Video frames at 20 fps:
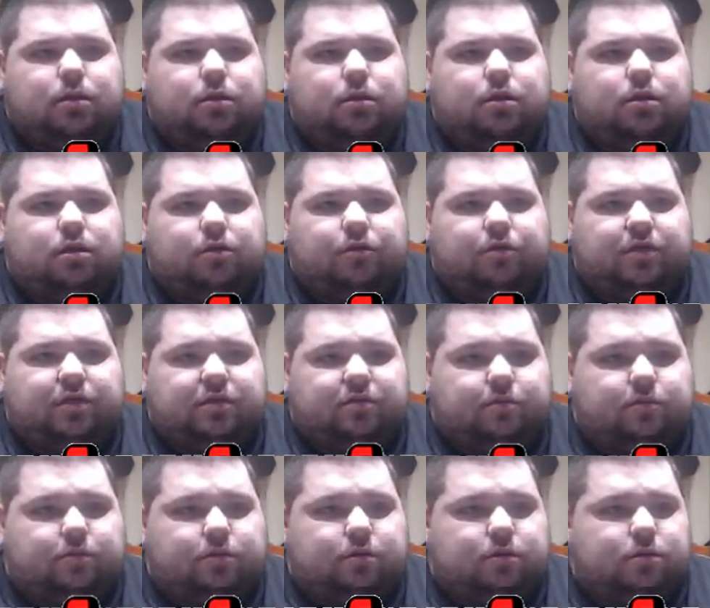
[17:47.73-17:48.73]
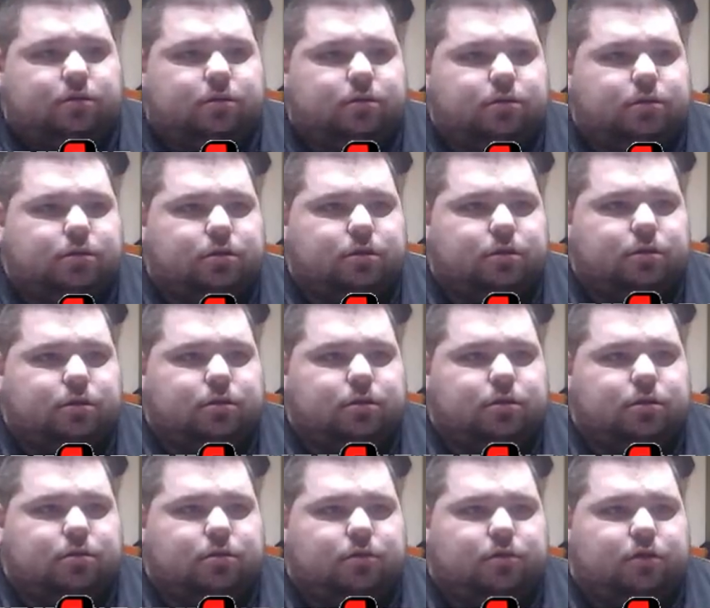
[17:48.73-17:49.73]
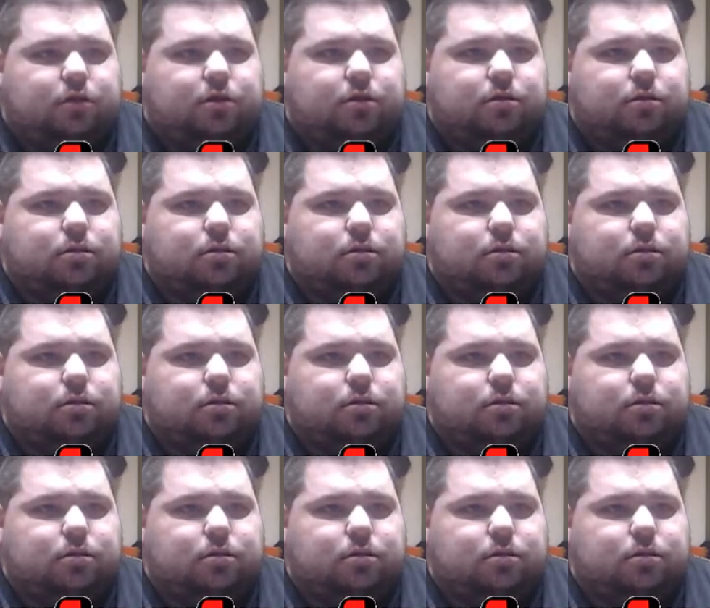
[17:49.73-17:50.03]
Oh, this one. Hold on.